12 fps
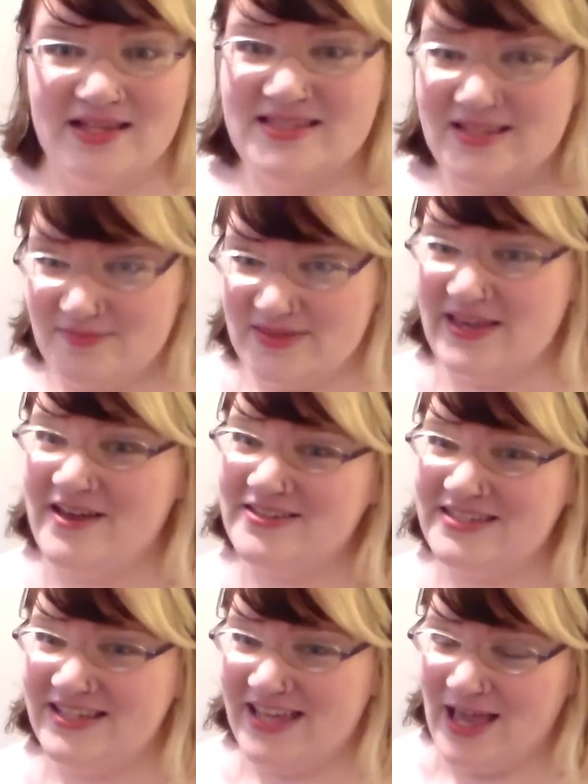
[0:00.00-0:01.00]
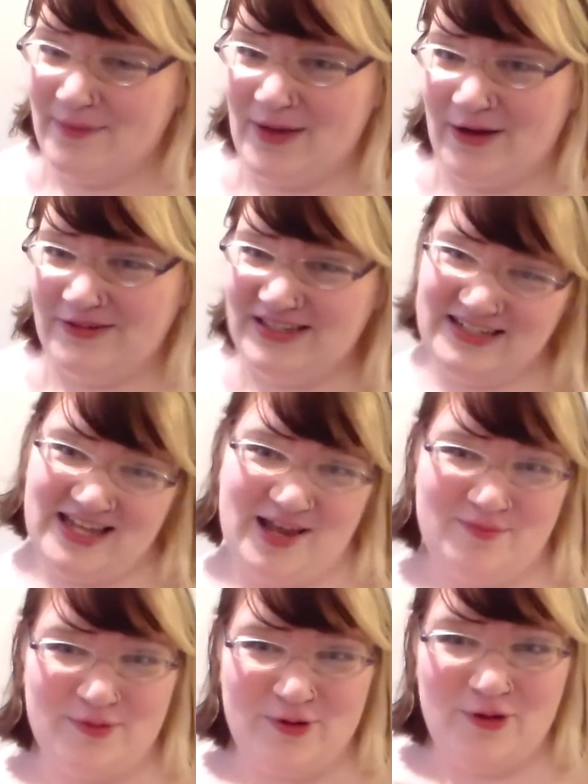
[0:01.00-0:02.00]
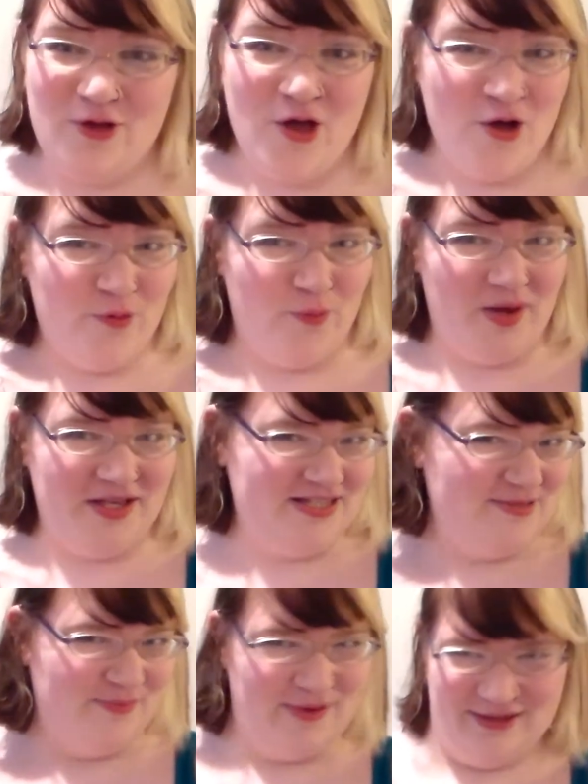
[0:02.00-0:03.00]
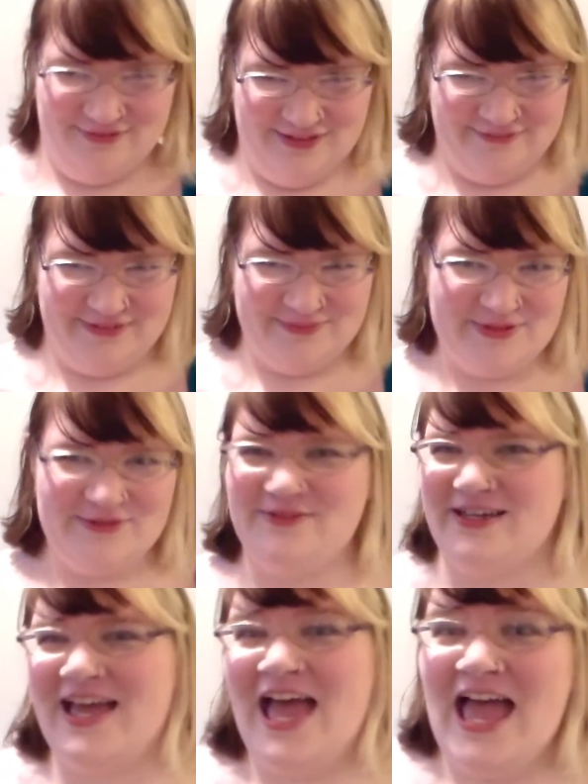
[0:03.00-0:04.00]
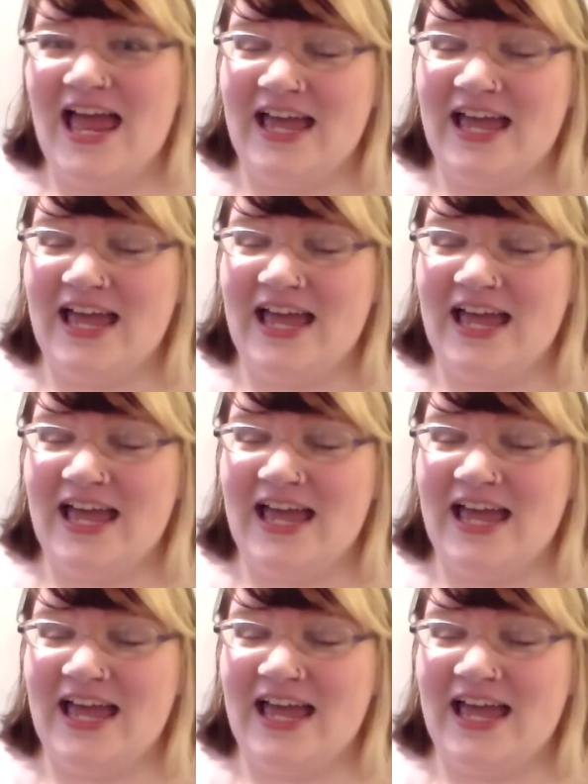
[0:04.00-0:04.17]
Something else that came out in April was my favorite movie,